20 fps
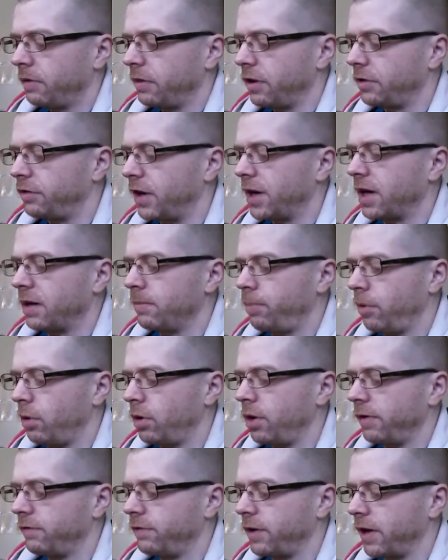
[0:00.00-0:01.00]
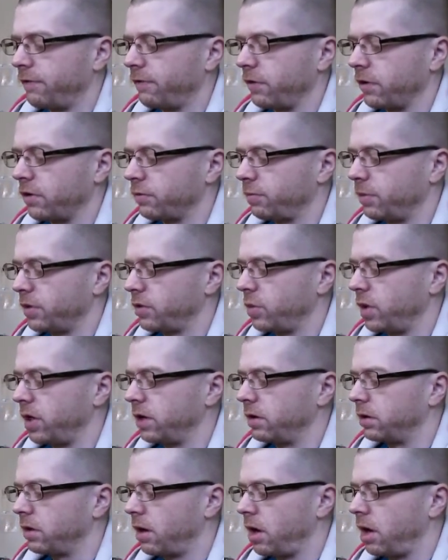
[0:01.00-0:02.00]
The second point of difference
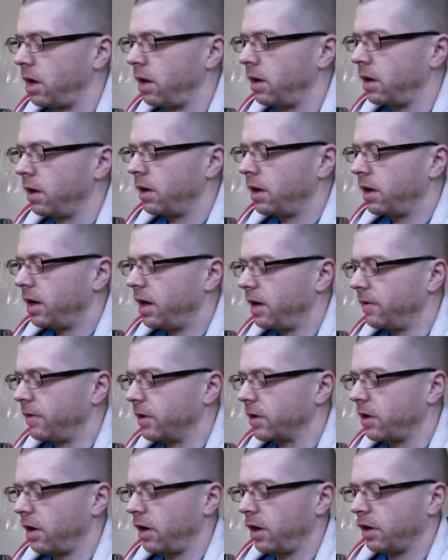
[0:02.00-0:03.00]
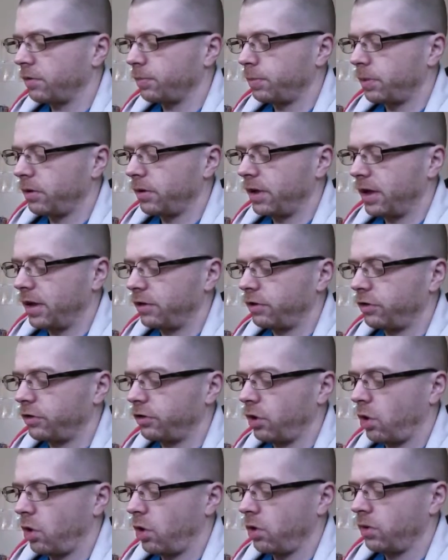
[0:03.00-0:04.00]
between law and the gospel is
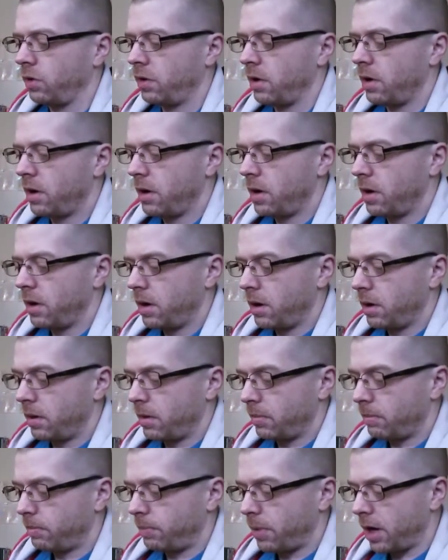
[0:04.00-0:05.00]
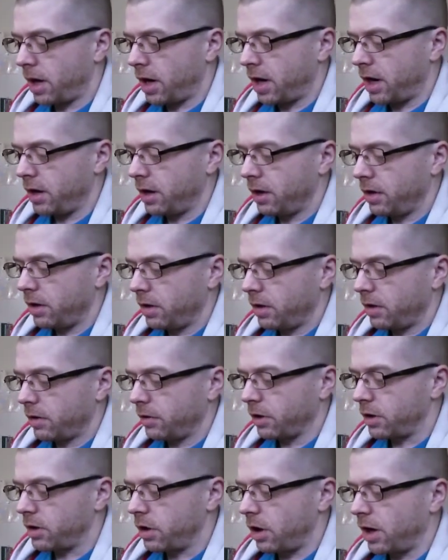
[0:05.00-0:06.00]
shown by
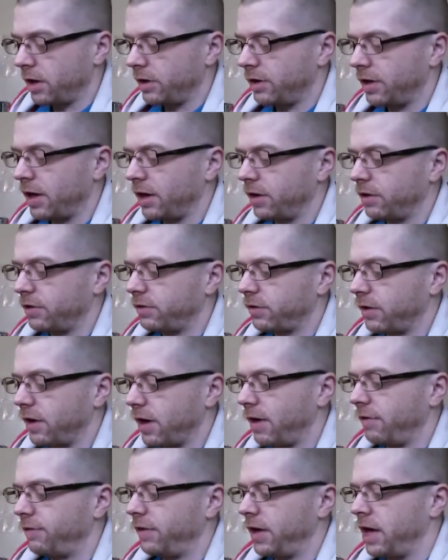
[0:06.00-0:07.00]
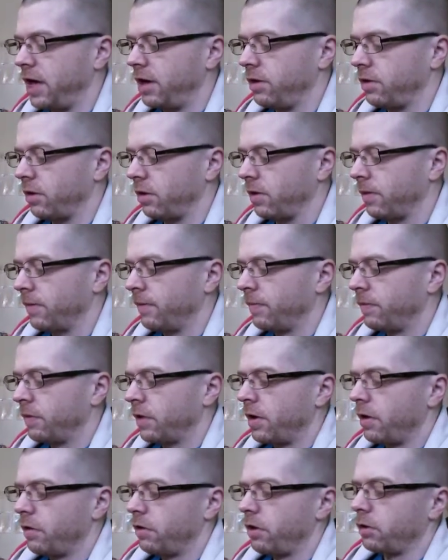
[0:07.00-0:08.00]
the contents of either.
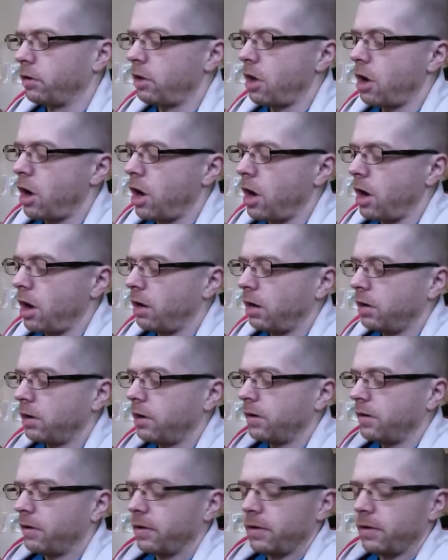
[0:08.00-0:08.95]
The law,